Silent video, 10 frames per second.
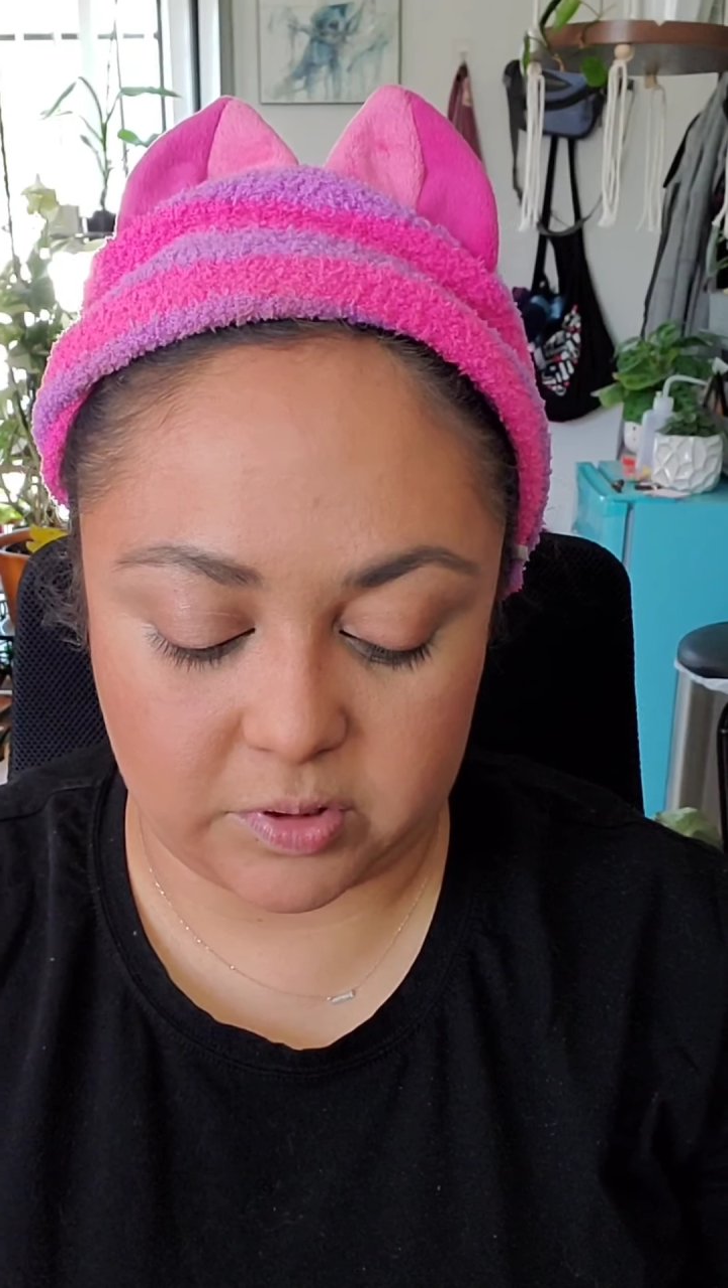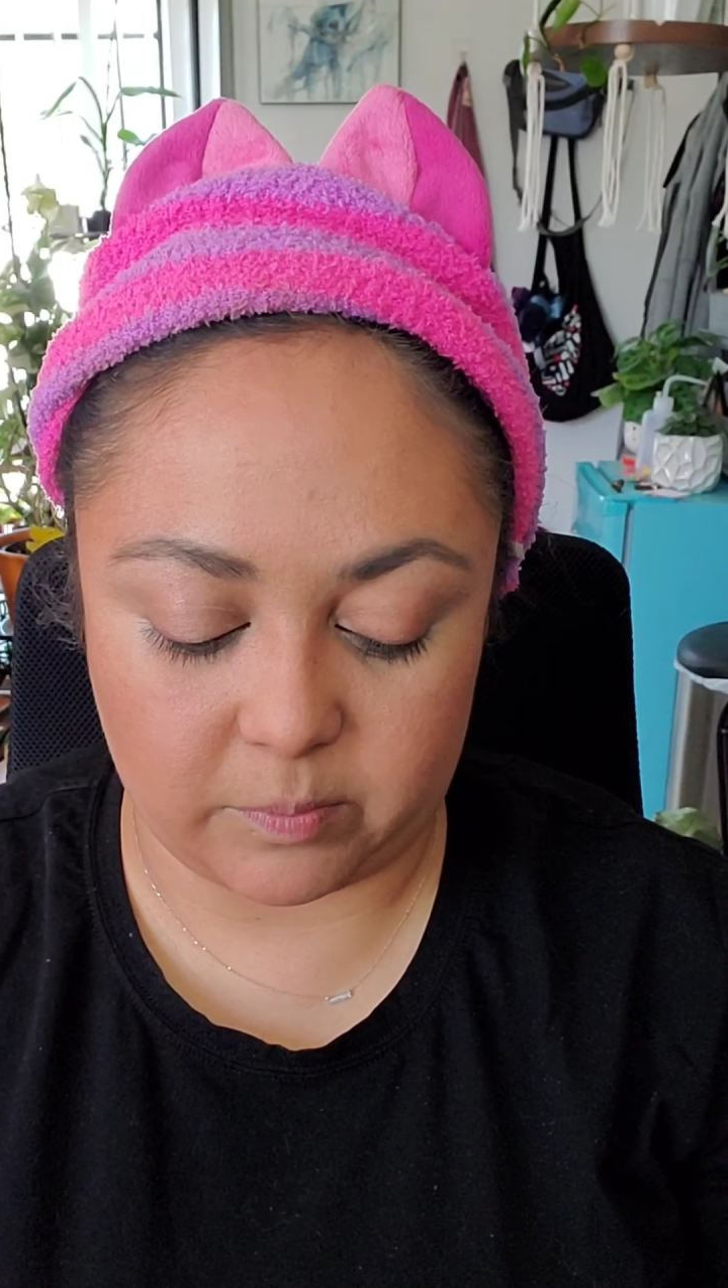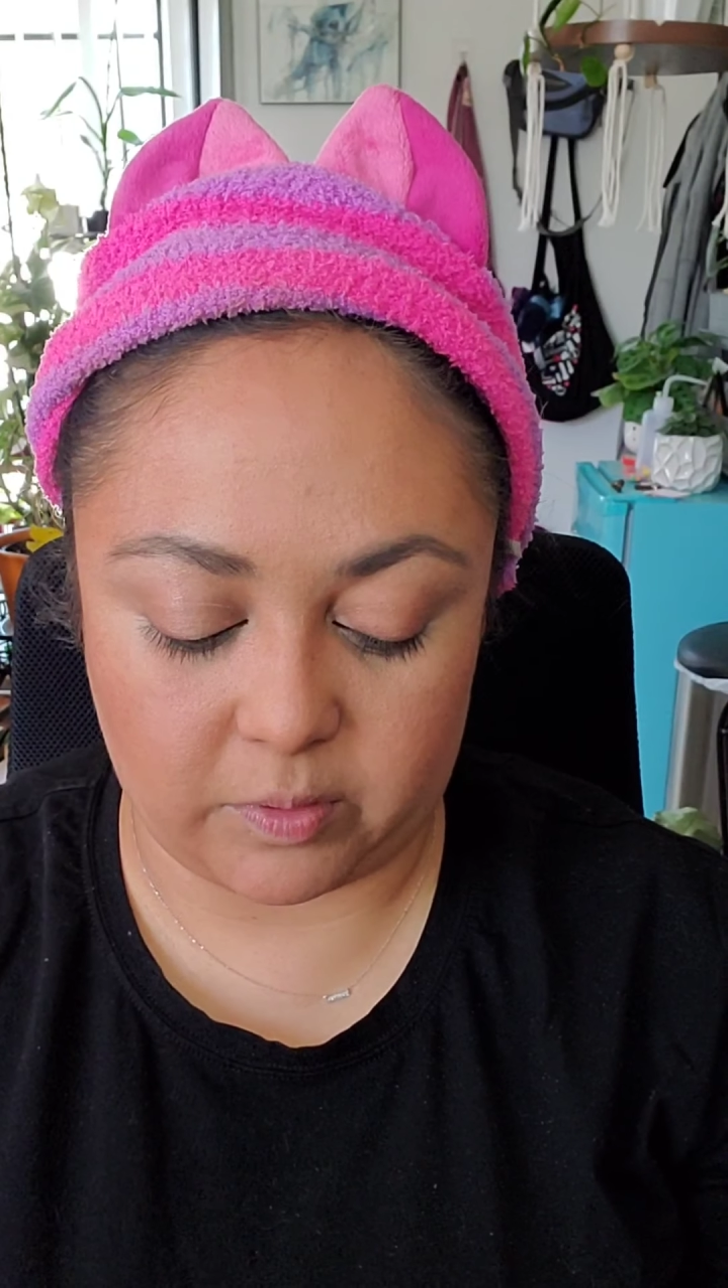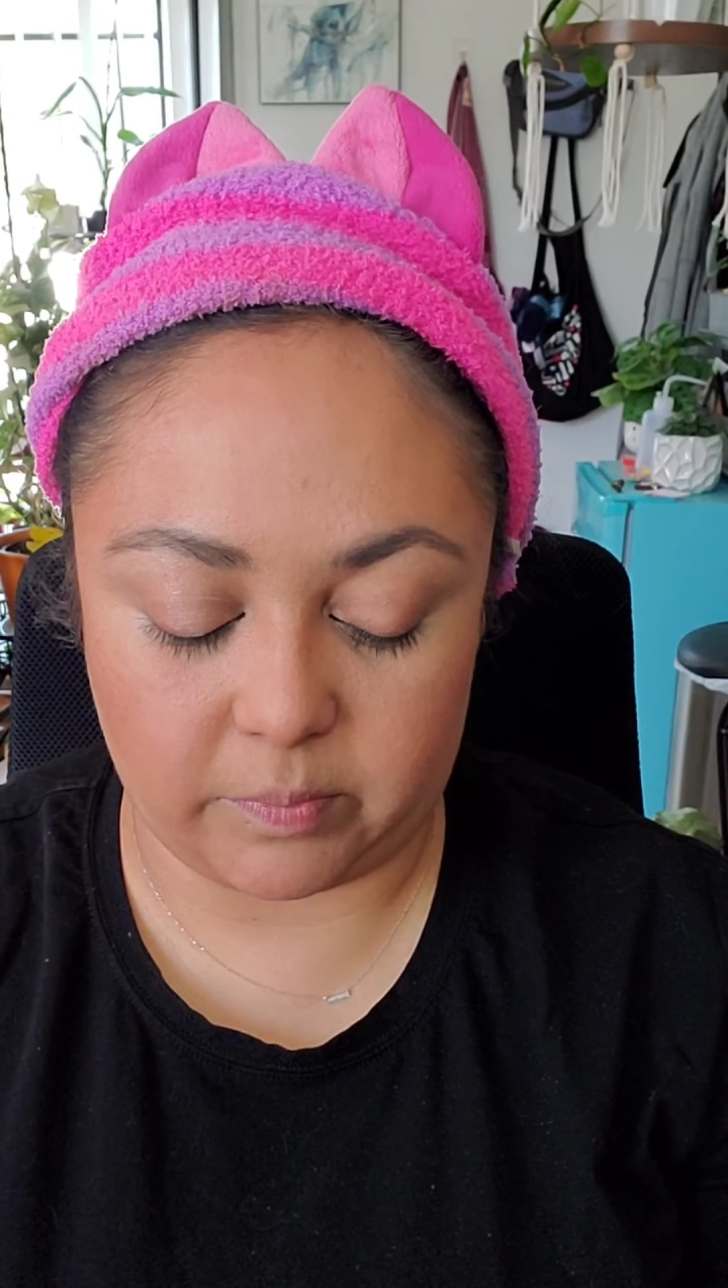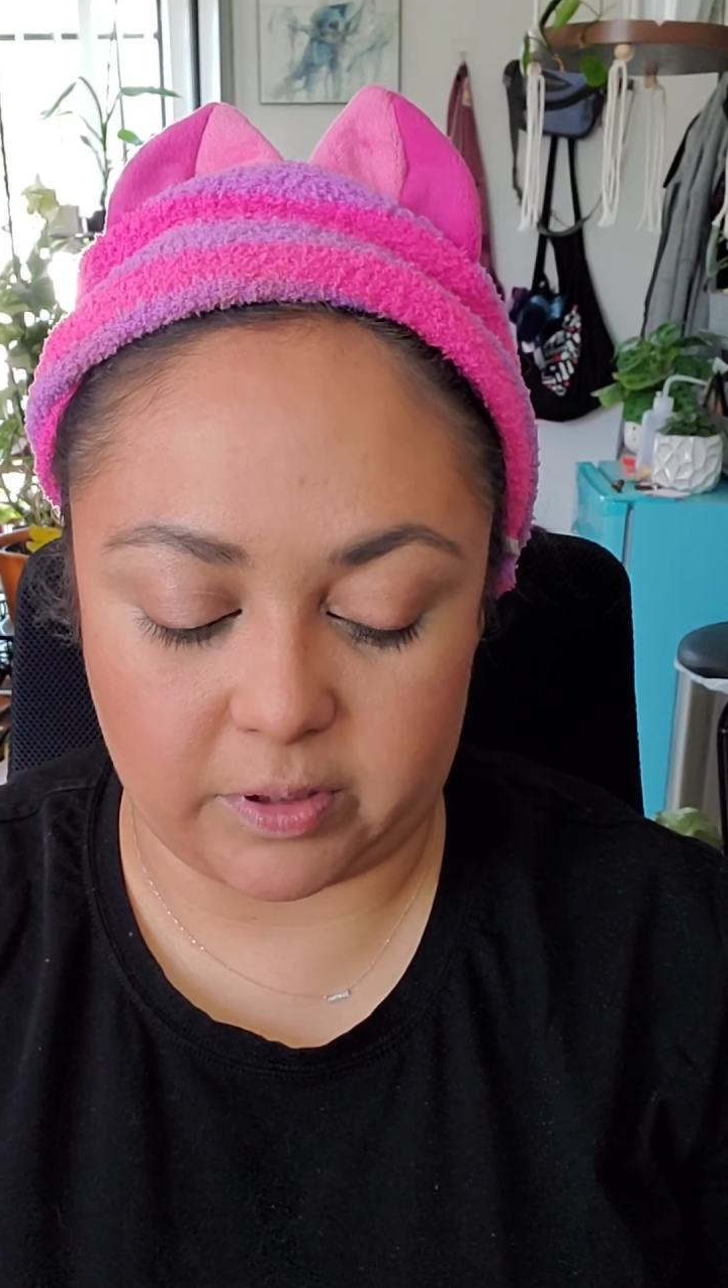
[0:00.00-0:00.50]

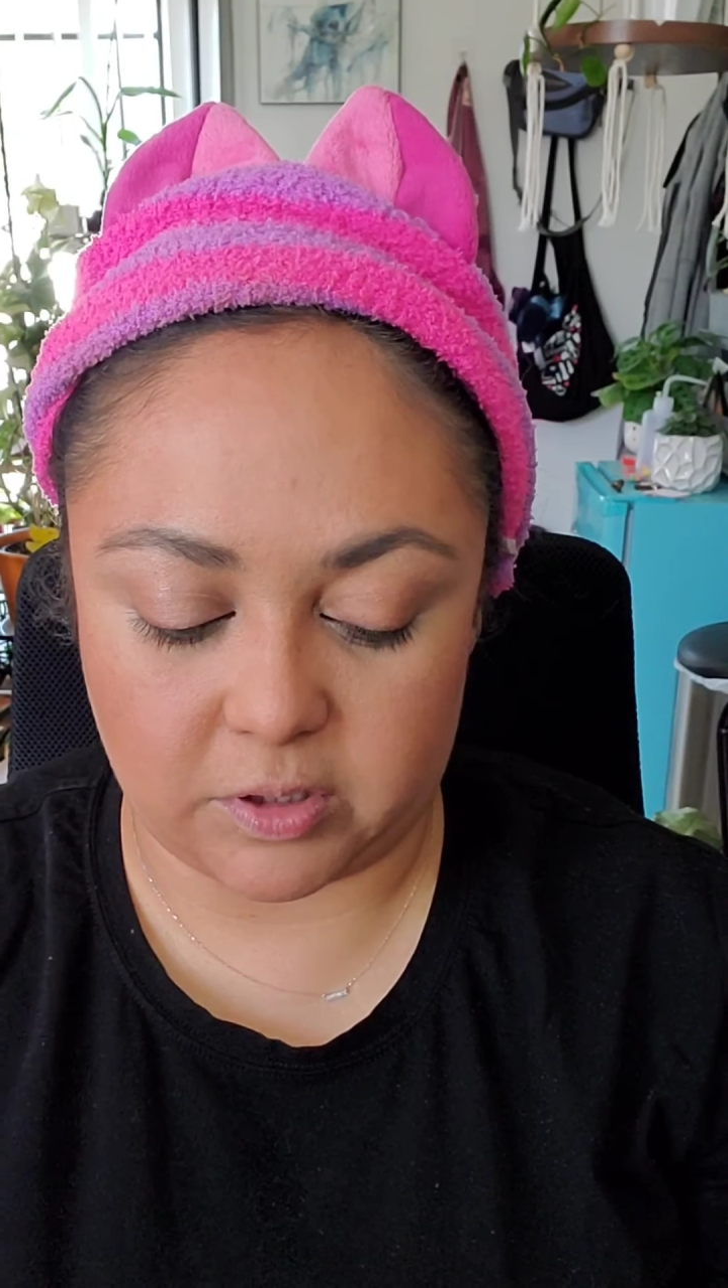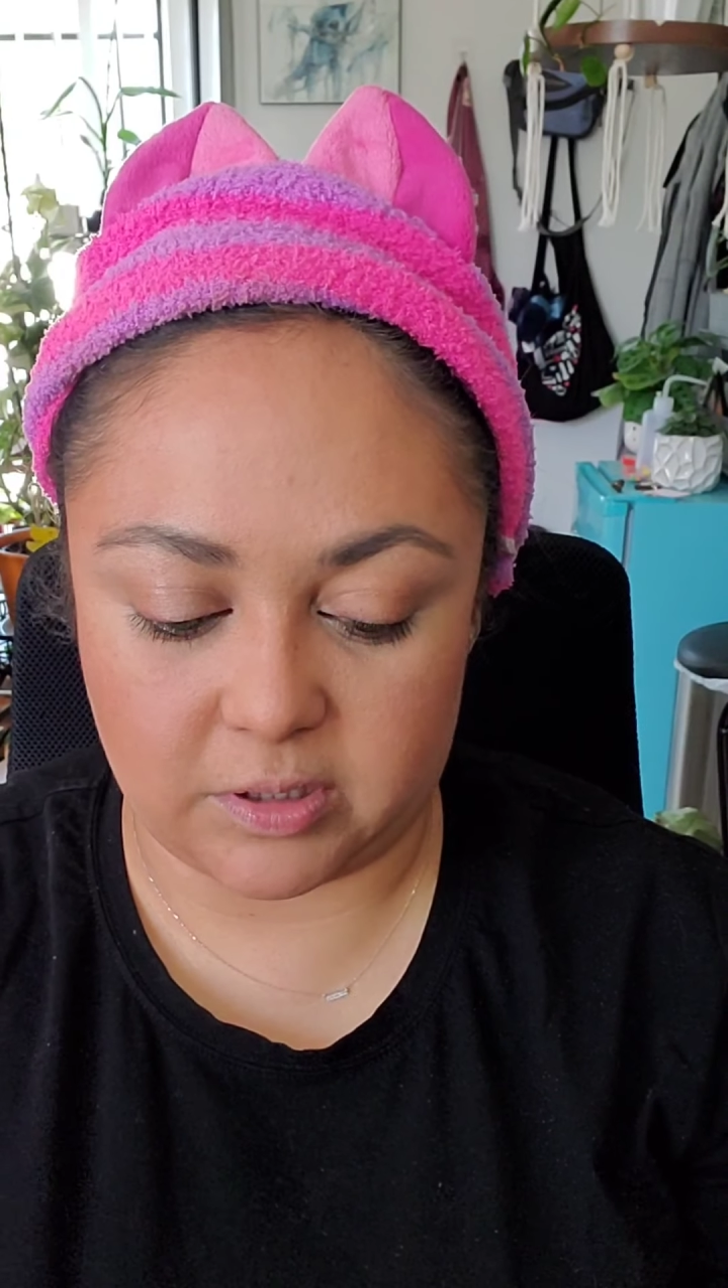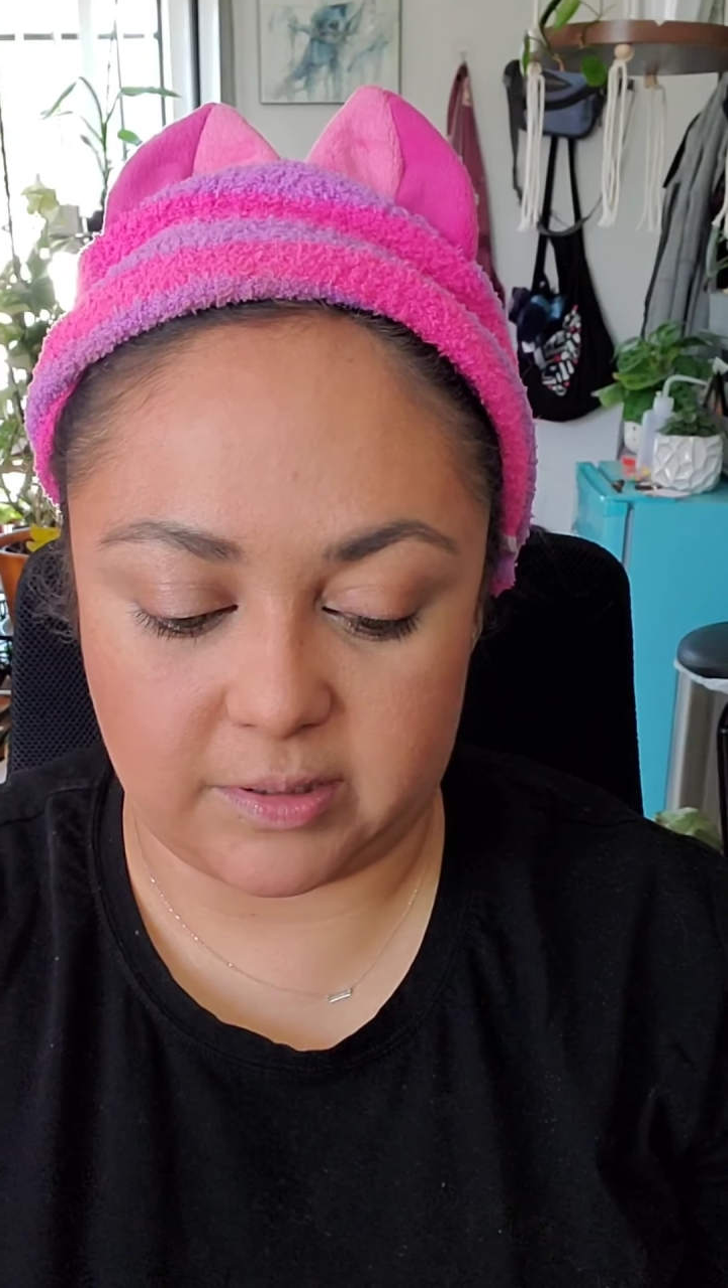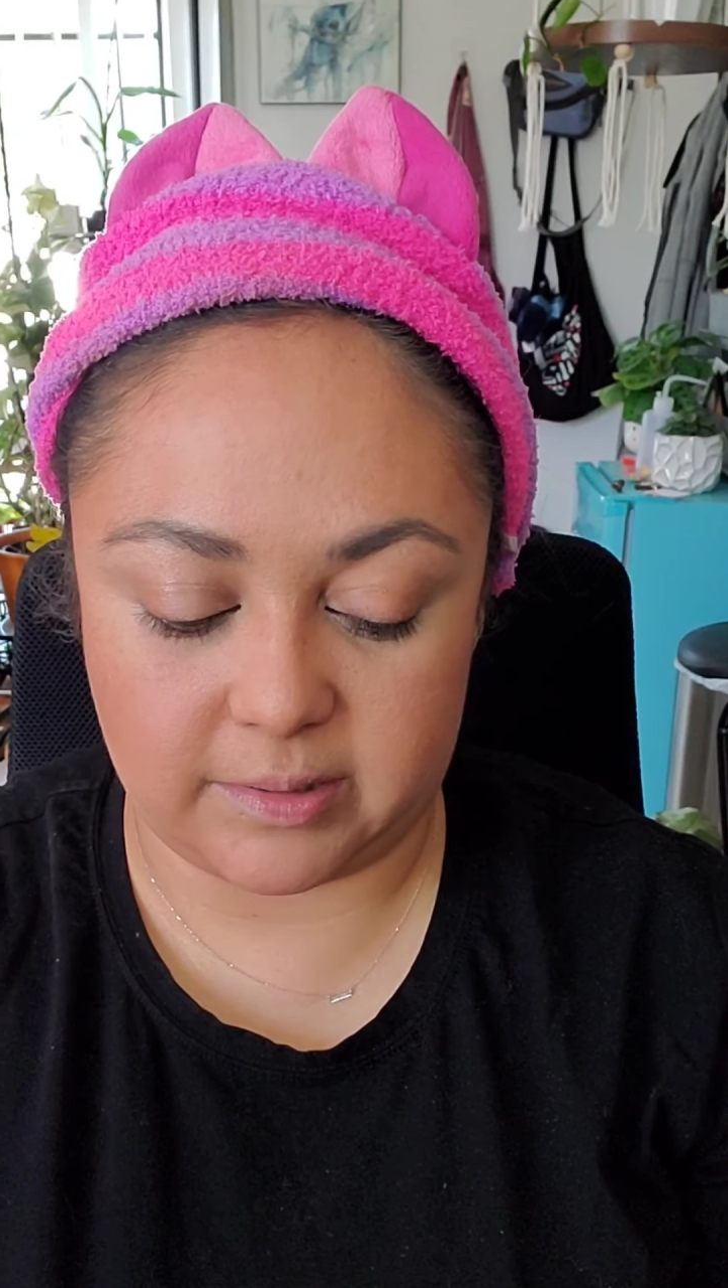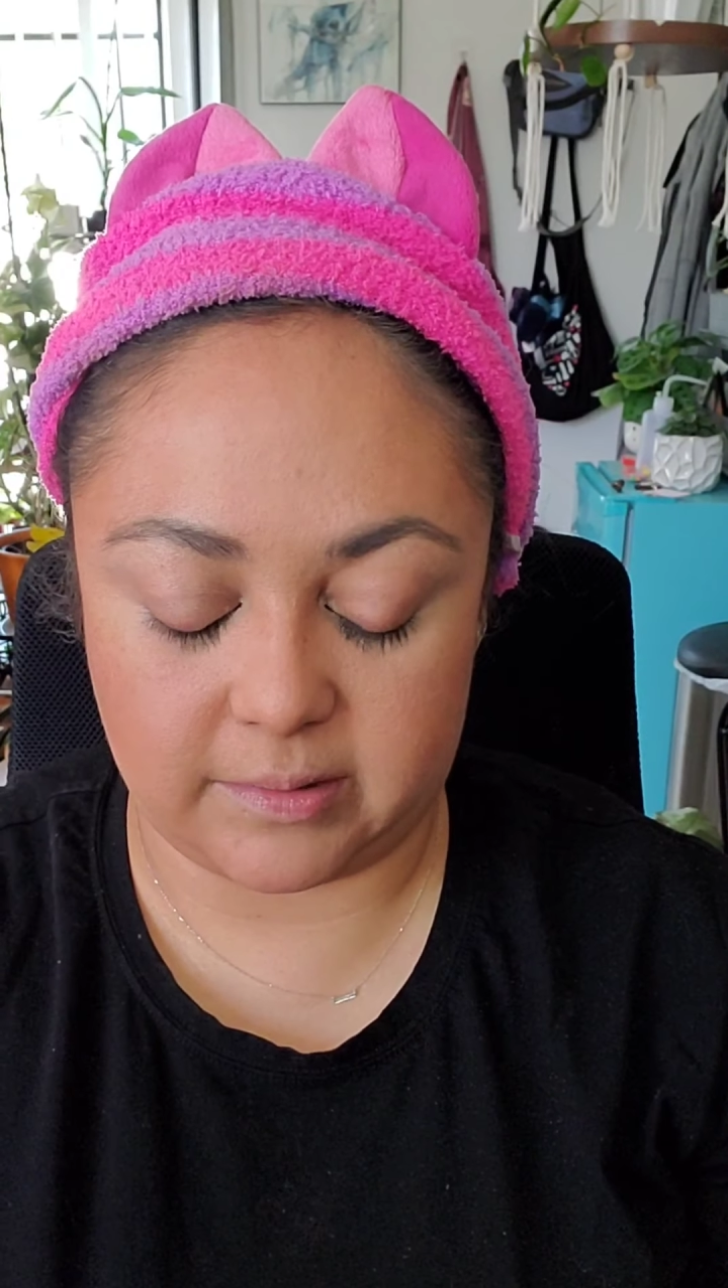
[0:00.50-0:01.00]
shimmery
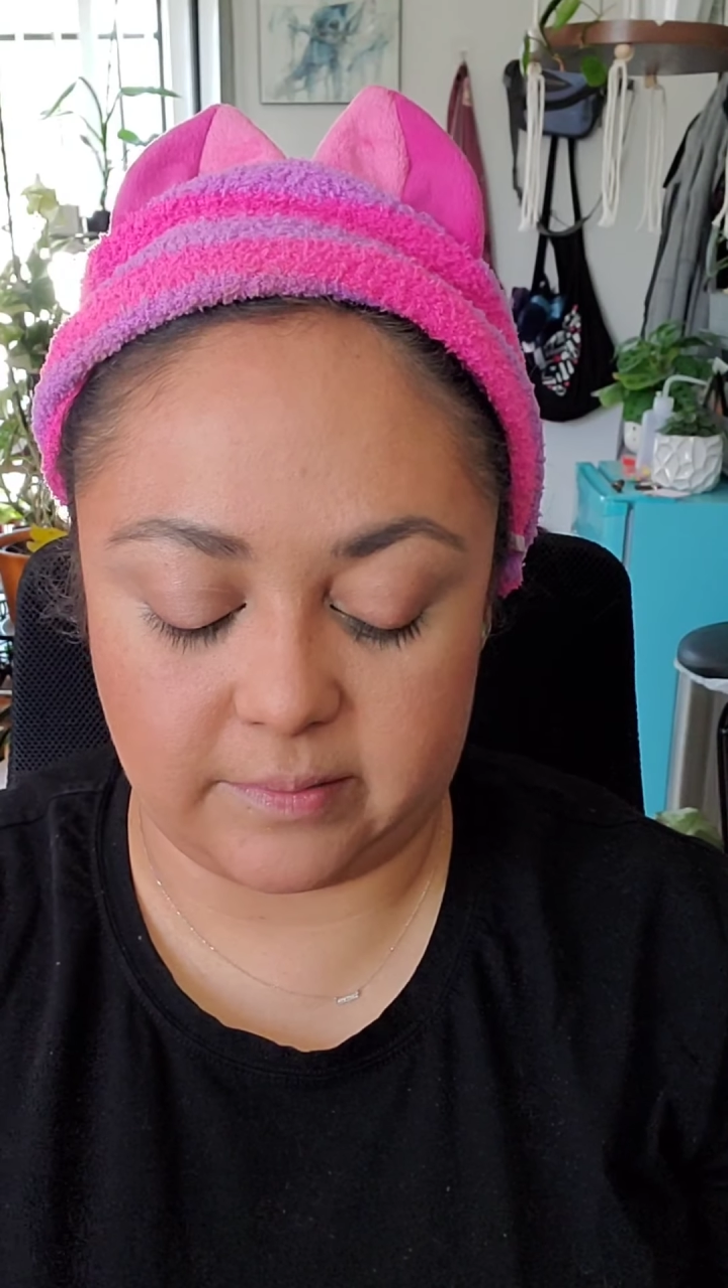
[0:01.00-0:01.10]
blushes.